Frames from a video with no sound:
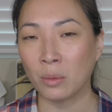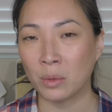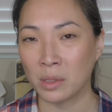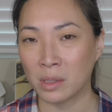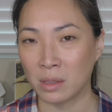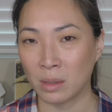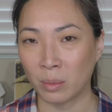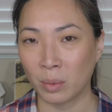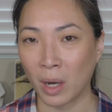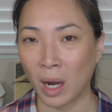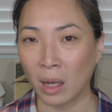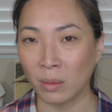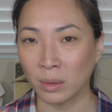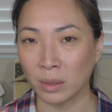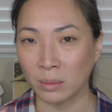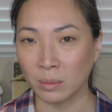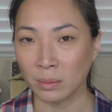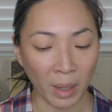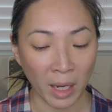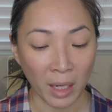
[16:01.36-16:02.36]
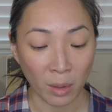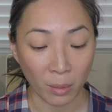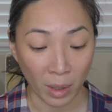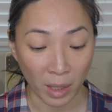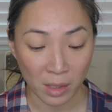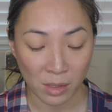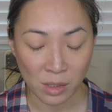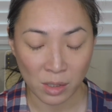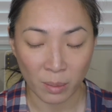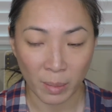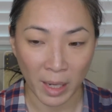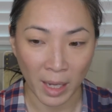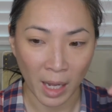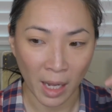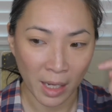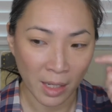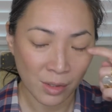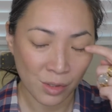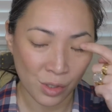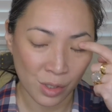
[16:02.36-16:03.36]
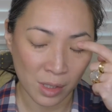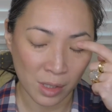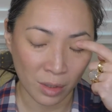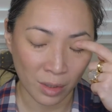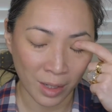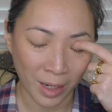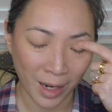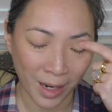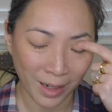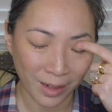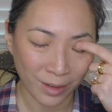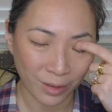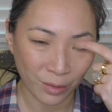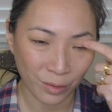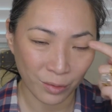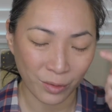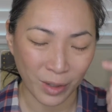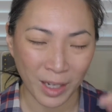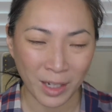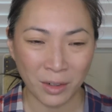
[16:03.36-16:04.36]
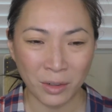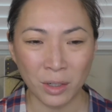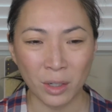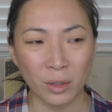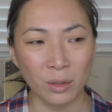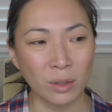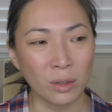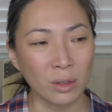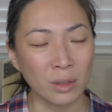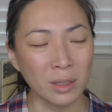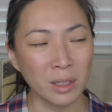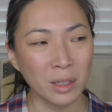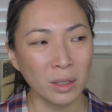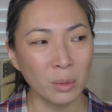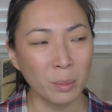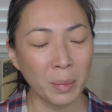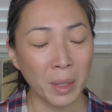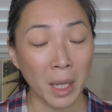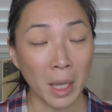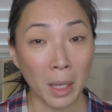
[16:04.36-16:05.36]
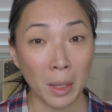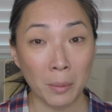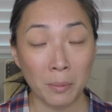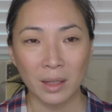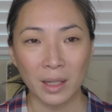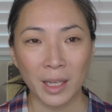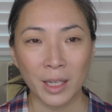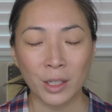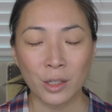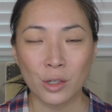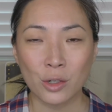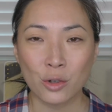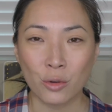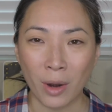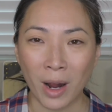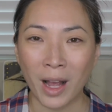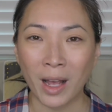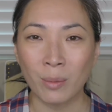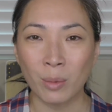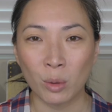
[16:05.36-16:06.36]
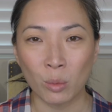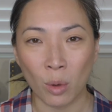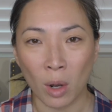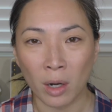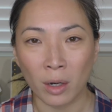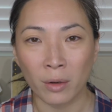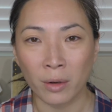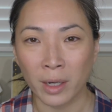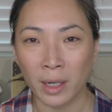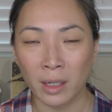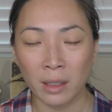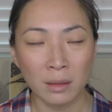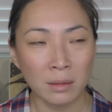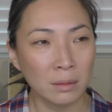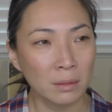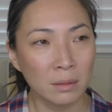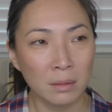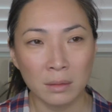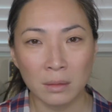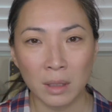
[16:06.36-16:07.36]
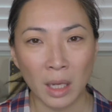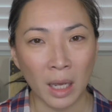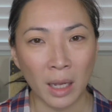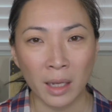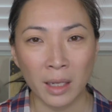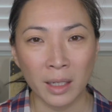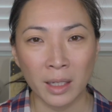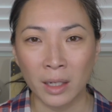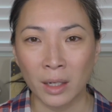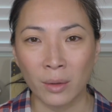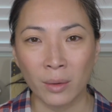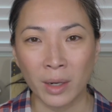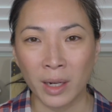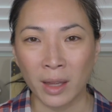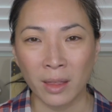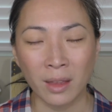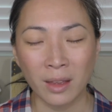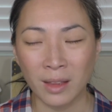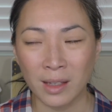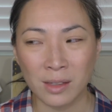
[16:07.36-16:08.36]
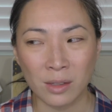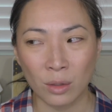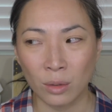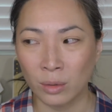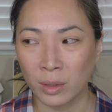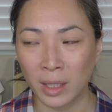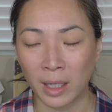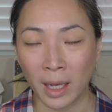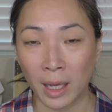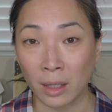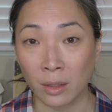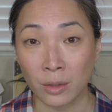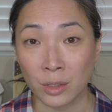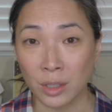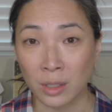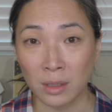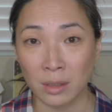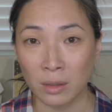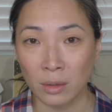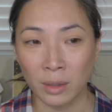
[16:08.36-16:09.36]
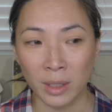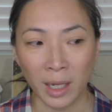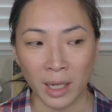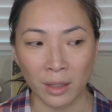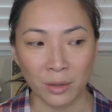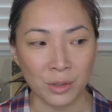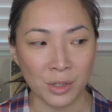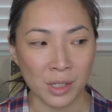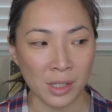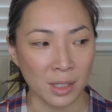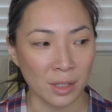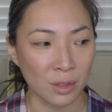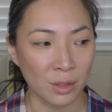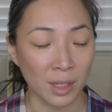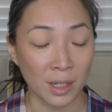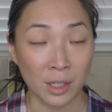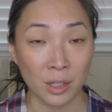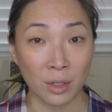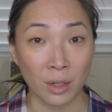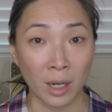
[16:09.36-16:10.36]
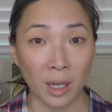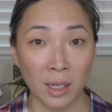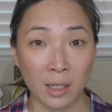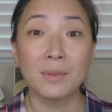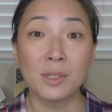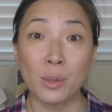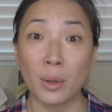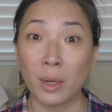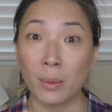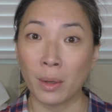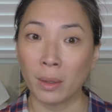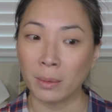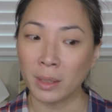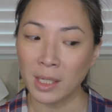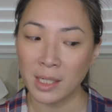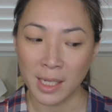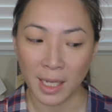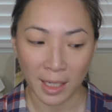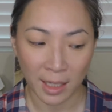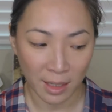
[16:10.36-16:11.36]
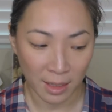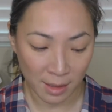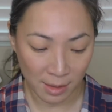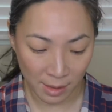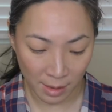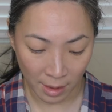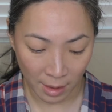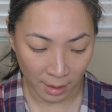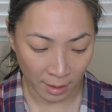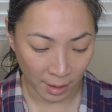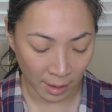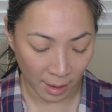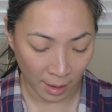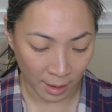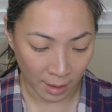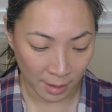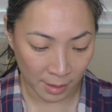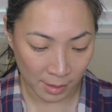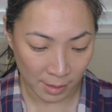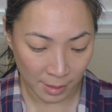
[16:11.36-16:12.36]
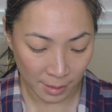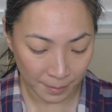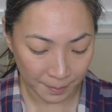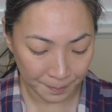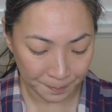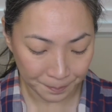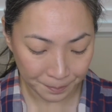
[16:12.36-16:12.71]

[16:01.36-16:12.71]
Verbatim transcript: was the problem. Anyway, so my eyes just are kind of, I don't know, they're a little bit like dry but watery. You know, and I think that's only allergies. Only allergies can do that to your eyes. So anyway, I'm going to take it easy on the eyes.